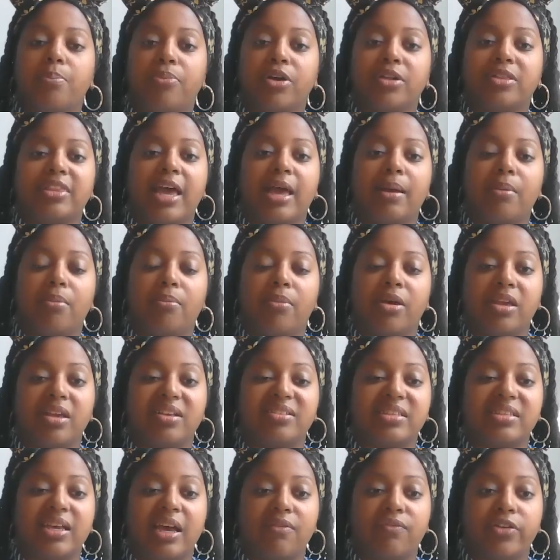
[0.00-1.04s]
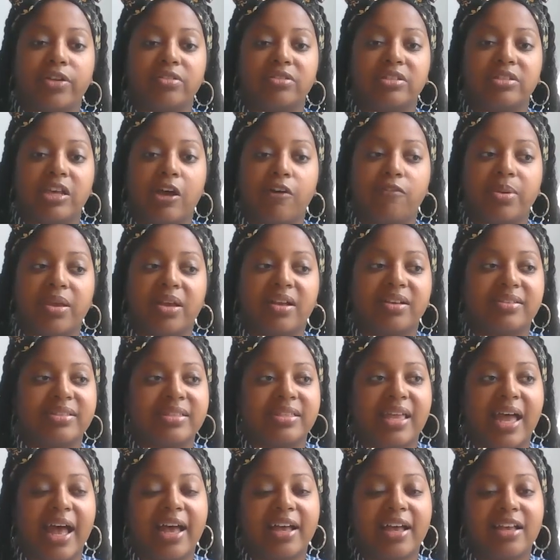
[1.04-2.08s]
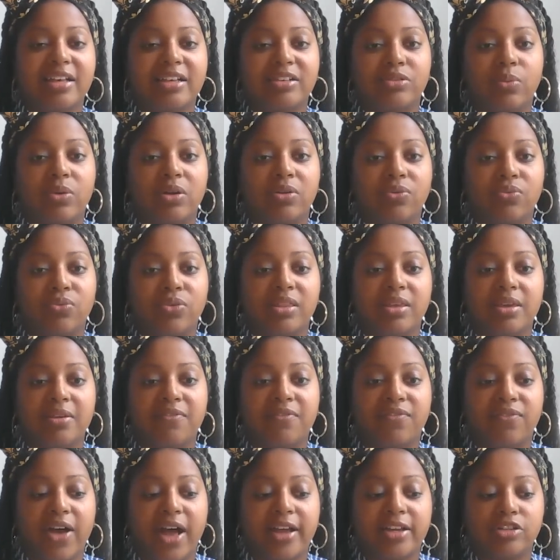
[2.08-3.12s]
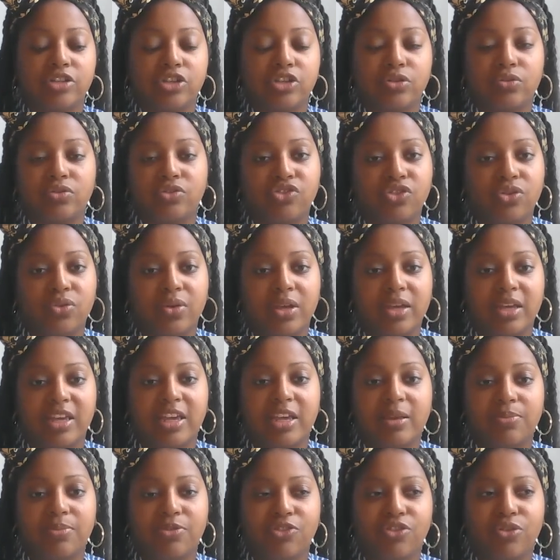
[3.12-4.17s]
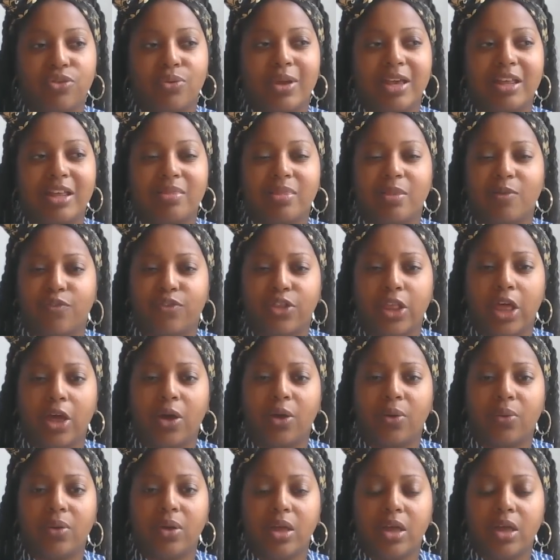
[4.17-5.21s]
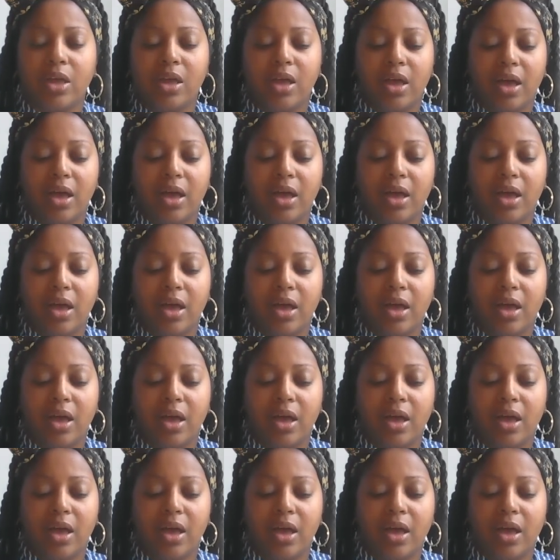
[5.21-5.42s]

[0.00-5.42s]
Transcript: put that money aside for yourself because that is what really fine tunes you and keeps you in the flow.